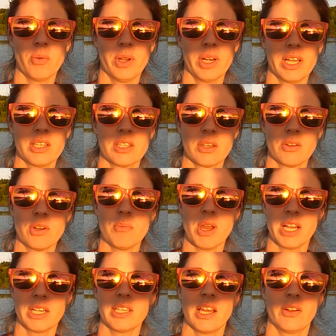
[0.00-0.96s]
But when I slowed it
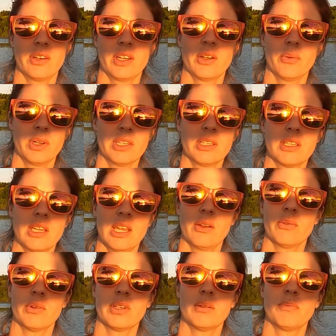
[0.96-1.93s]
back down, it
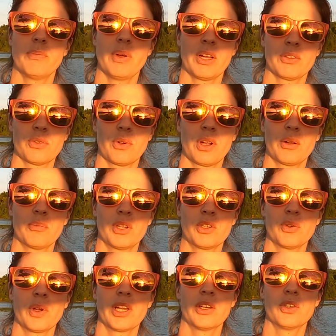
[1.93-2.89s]
would bounce around
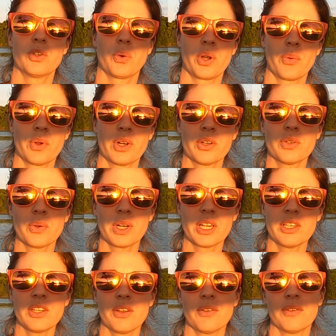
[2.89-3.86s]
between 21 and
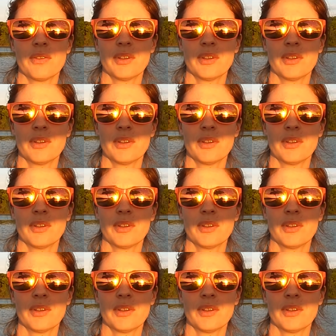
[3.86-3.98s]
22.